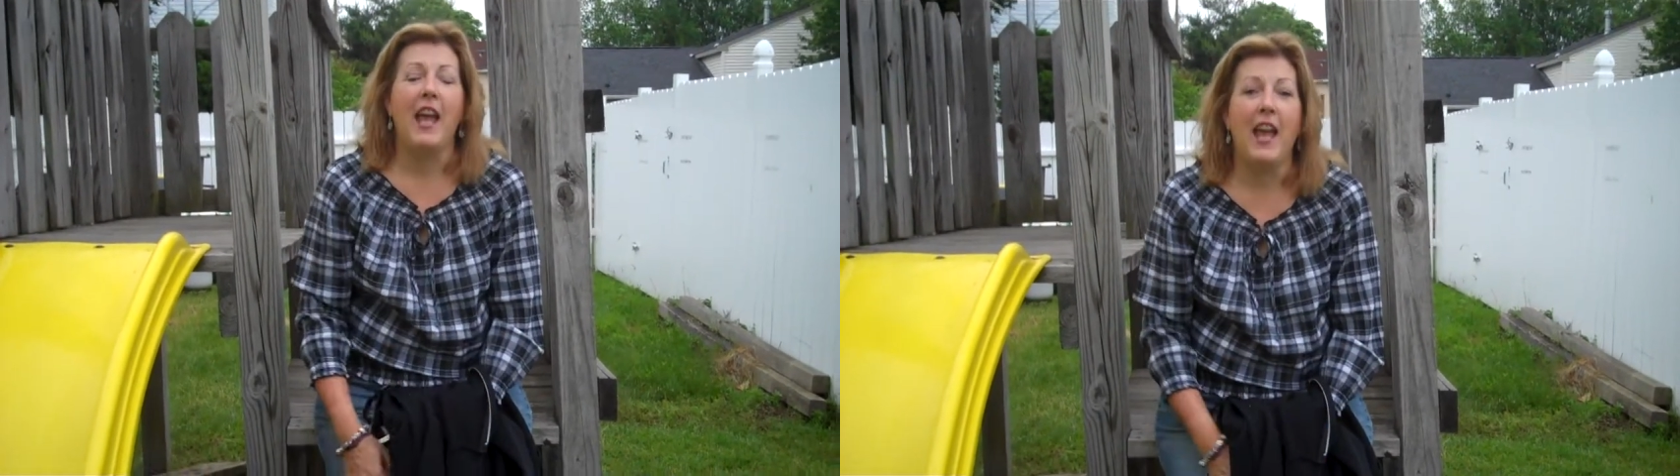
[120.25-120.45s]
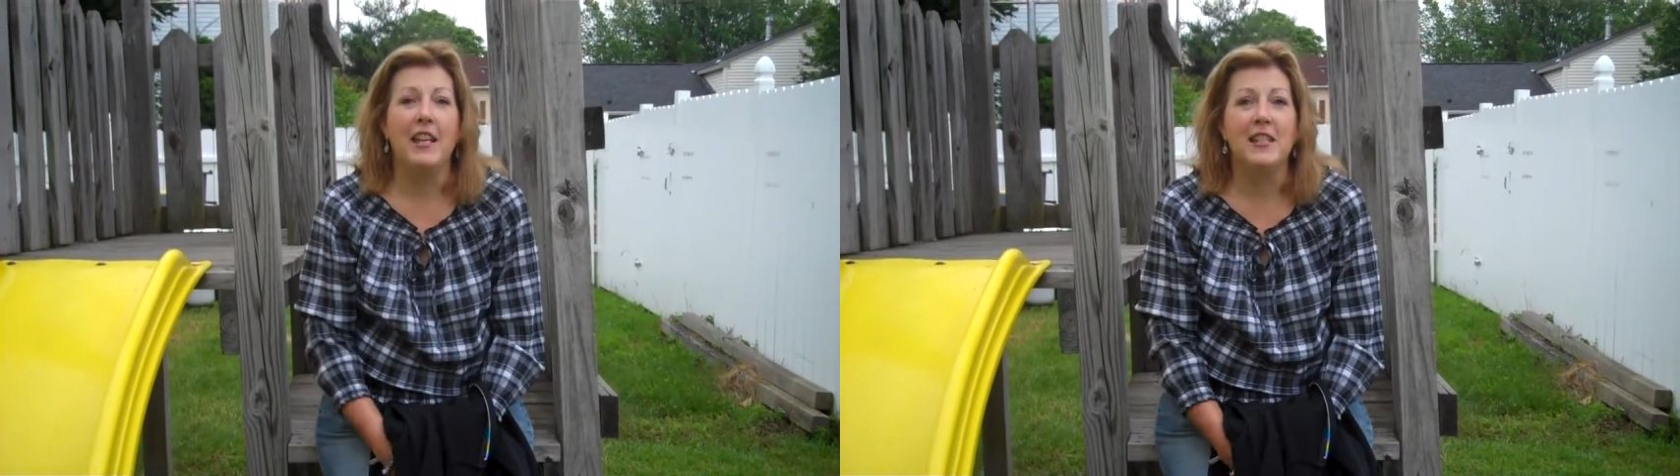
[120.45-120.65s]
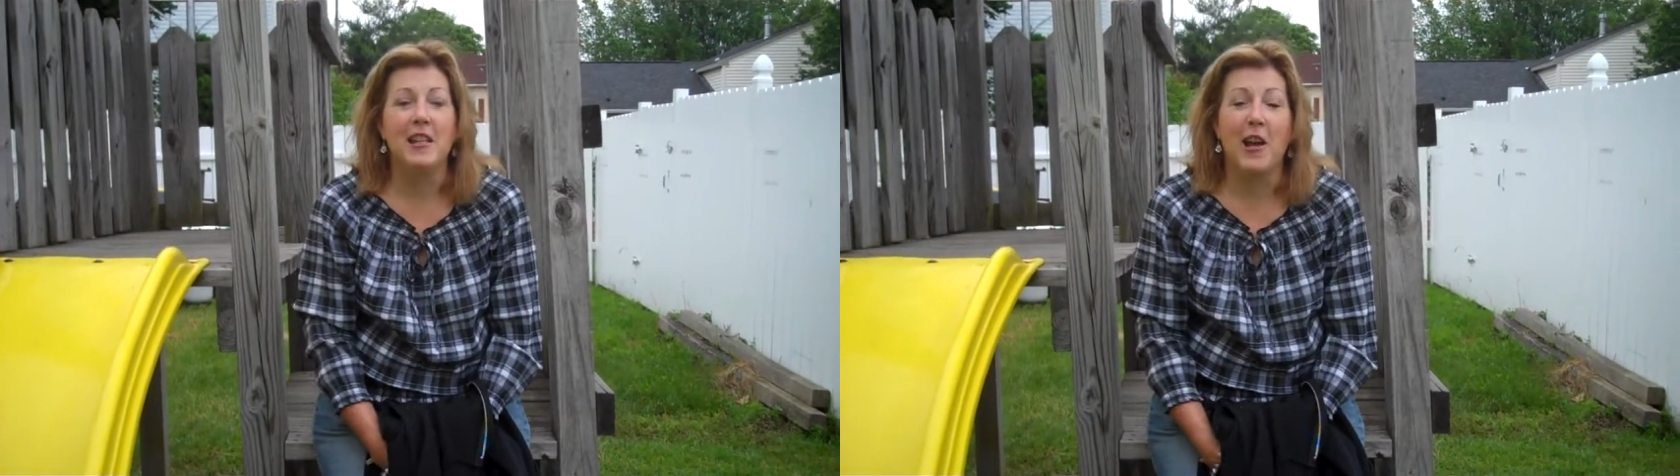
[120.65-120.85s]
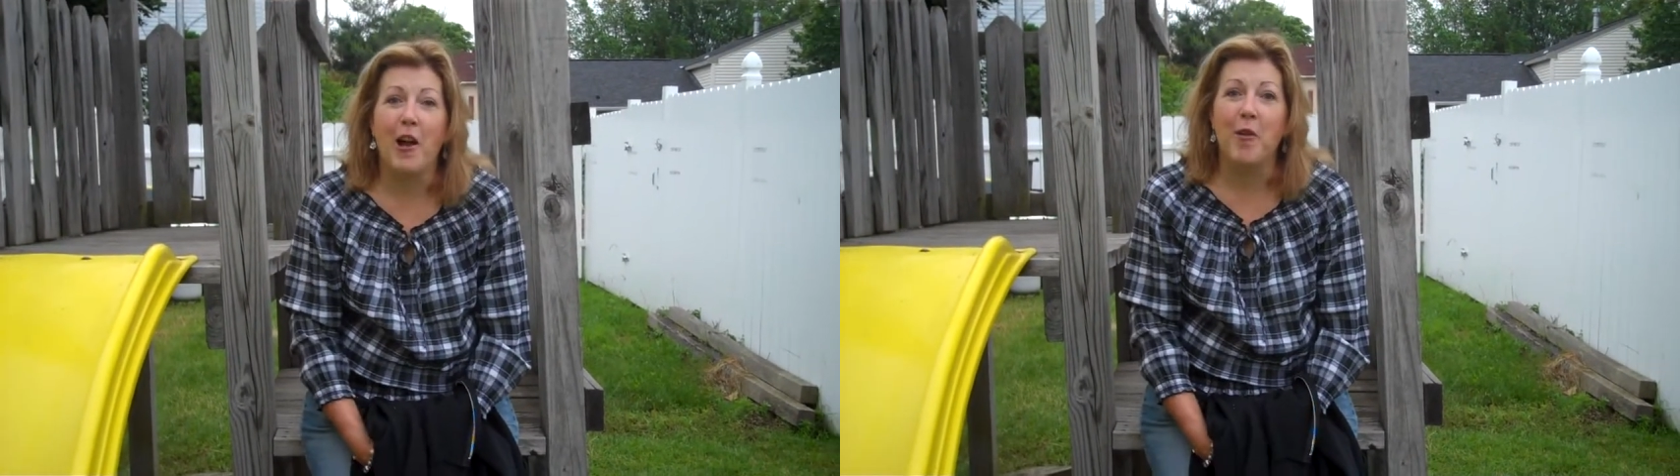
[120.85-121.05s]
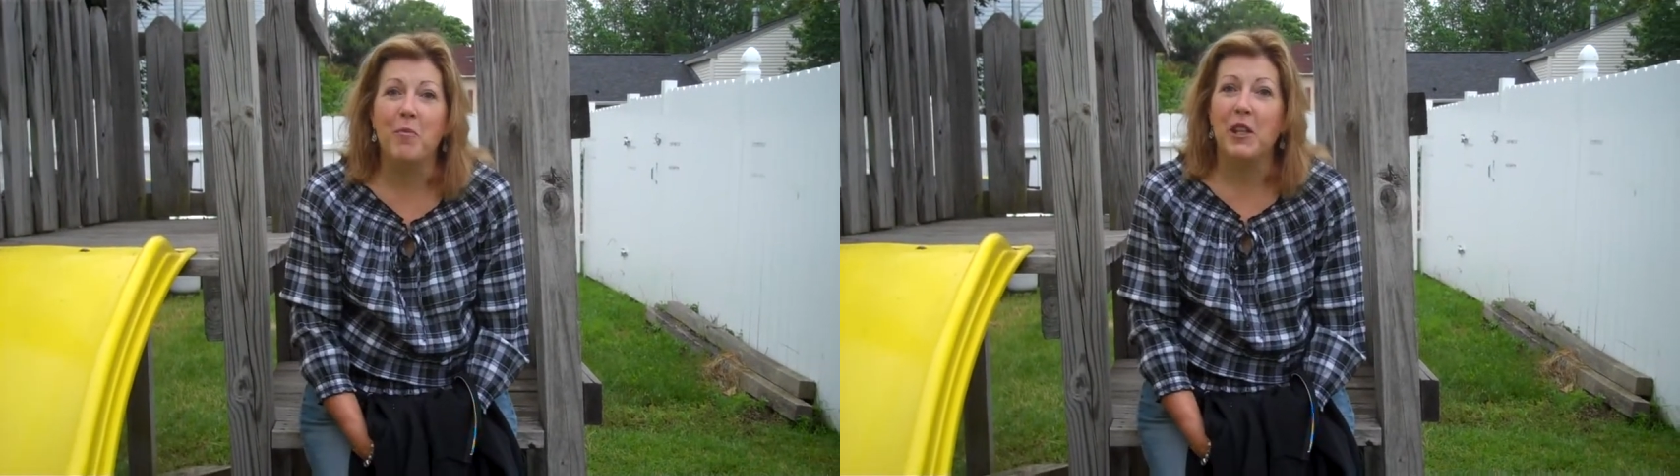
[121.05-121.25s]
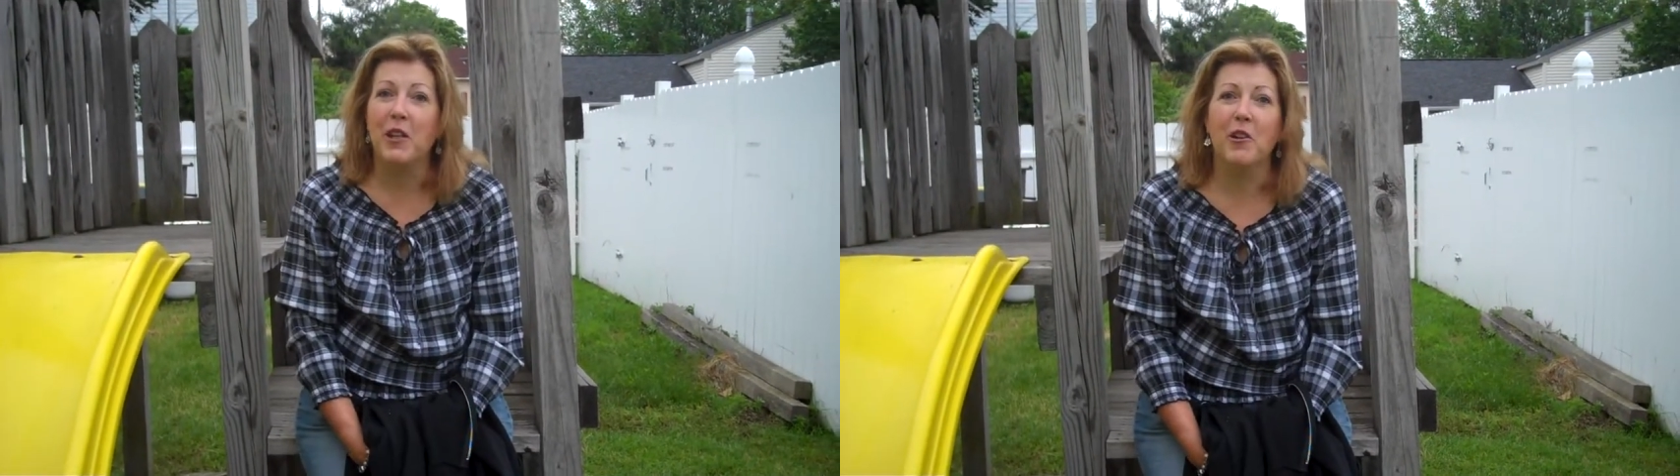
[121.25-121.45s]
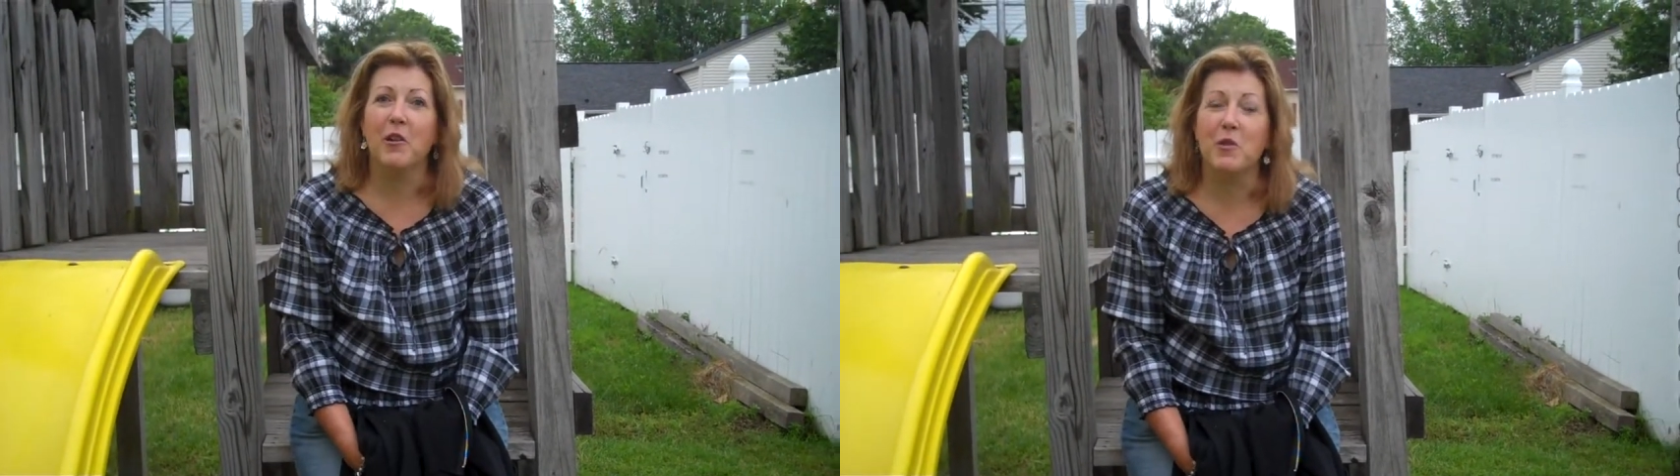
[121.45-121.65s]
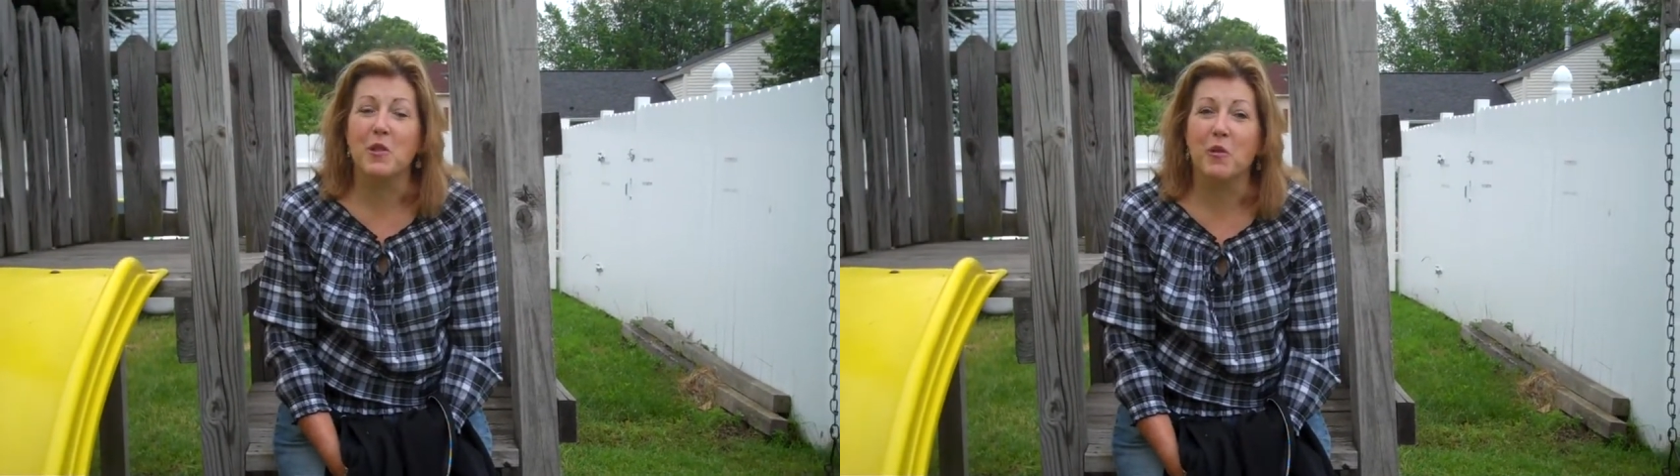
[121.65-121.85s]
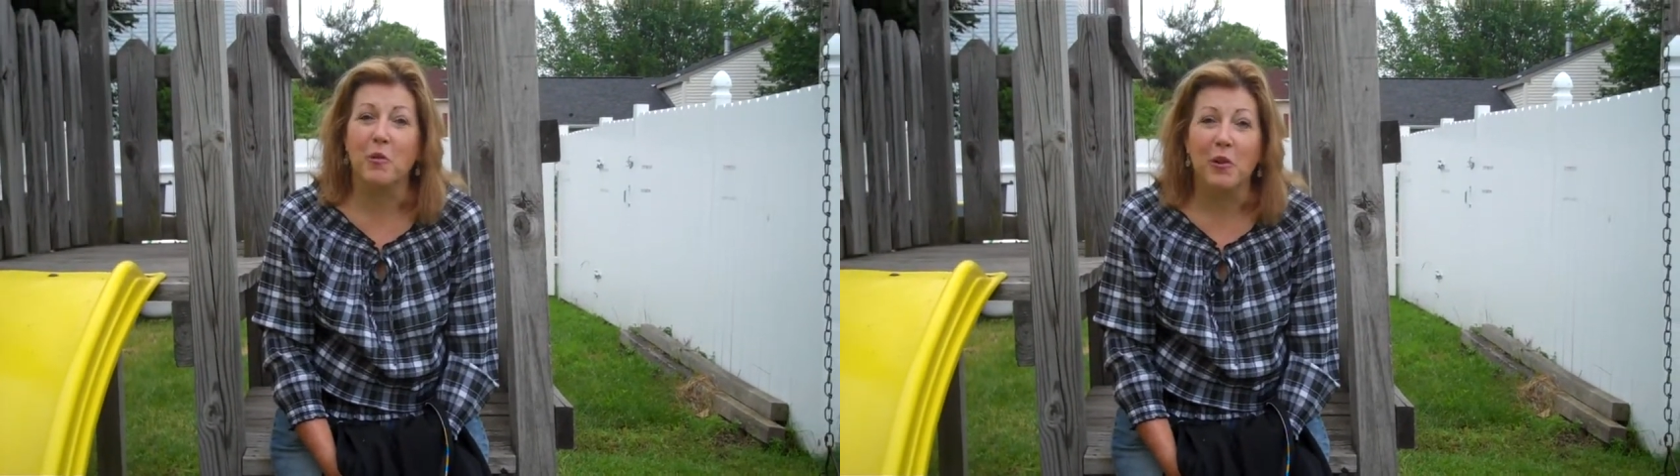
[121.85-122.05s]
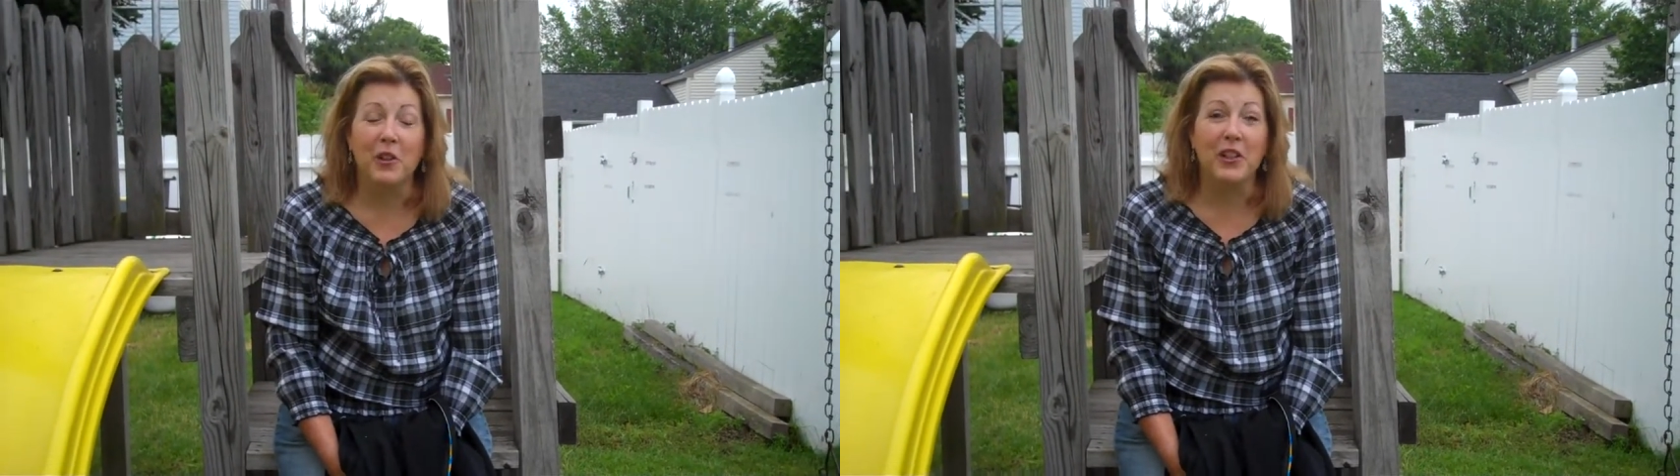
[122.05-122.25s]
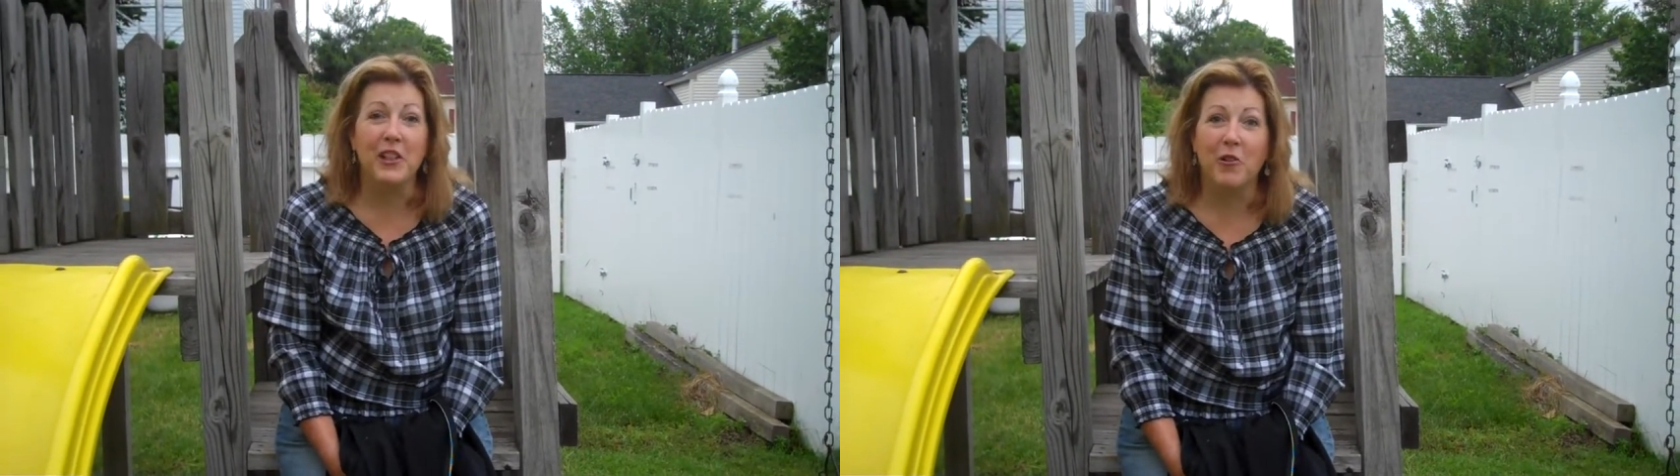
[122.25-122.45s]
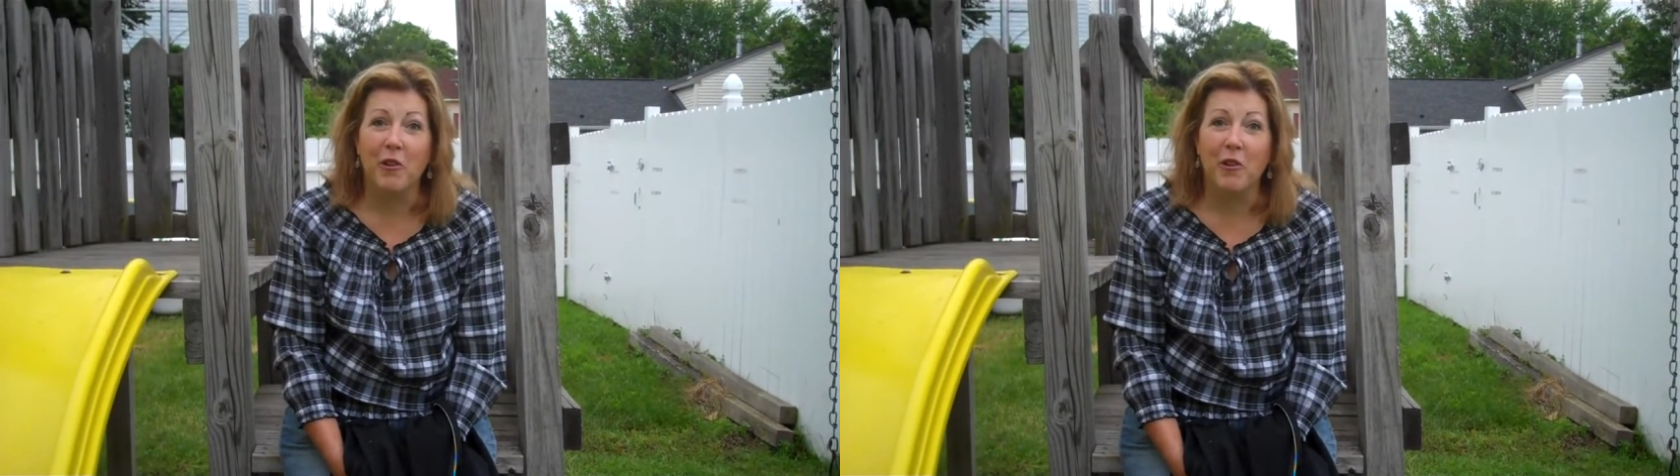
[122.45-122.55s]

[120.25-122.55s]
And, you know, it was a really